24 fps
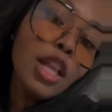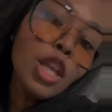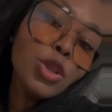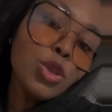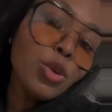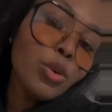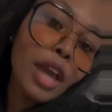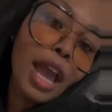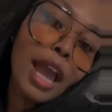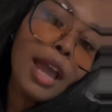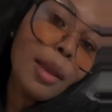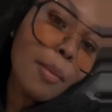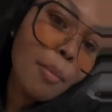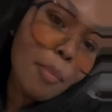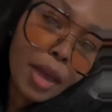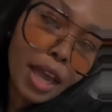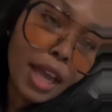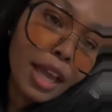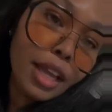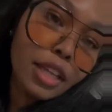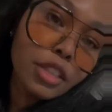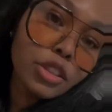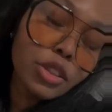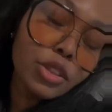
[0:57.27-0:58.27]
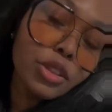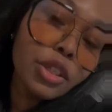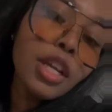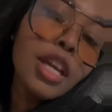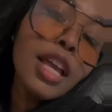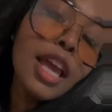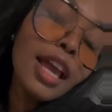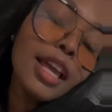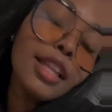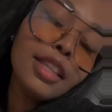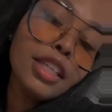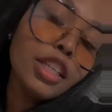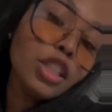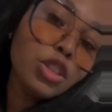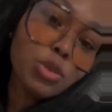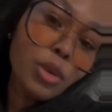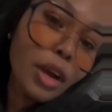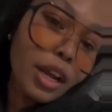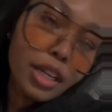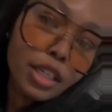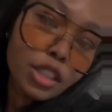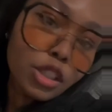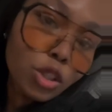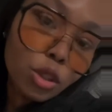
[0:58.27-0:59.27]
You can't pander and then
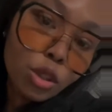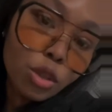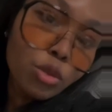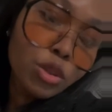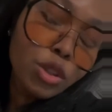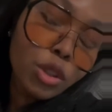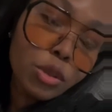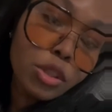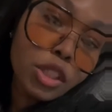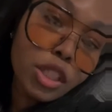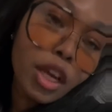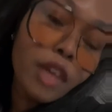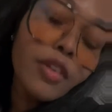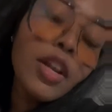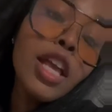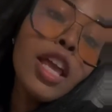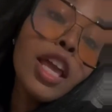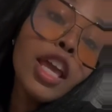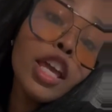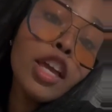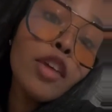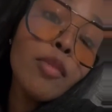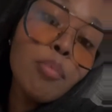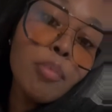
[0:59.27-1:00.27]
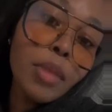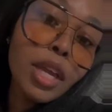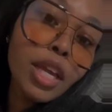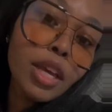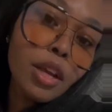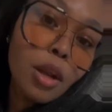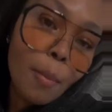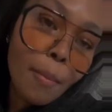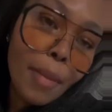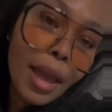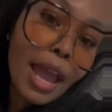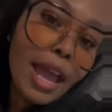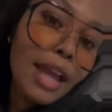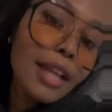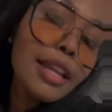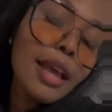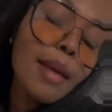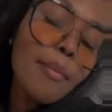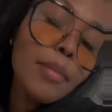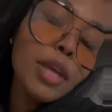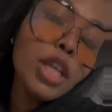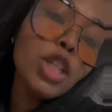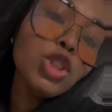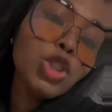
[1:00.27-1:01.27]
try to exclude yourself. If men are bad,
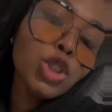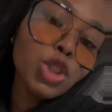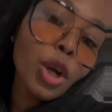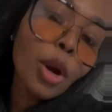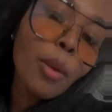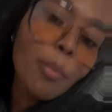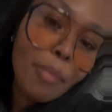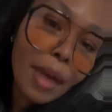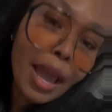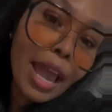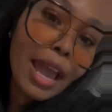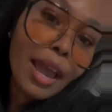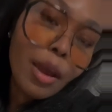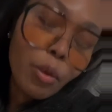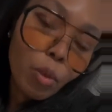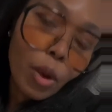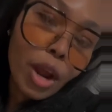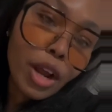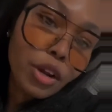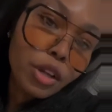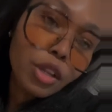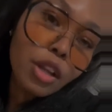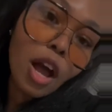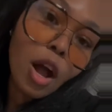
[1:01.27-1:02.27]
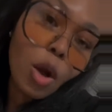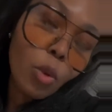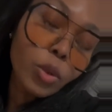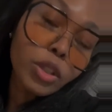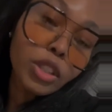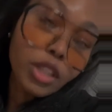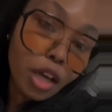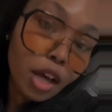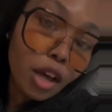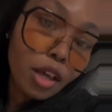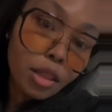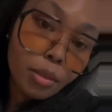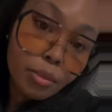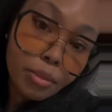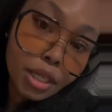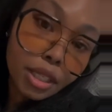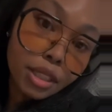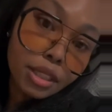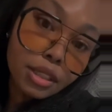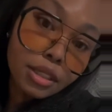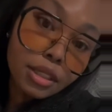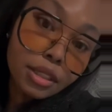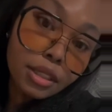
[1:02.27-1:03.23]
that means you're bad right along with the other men.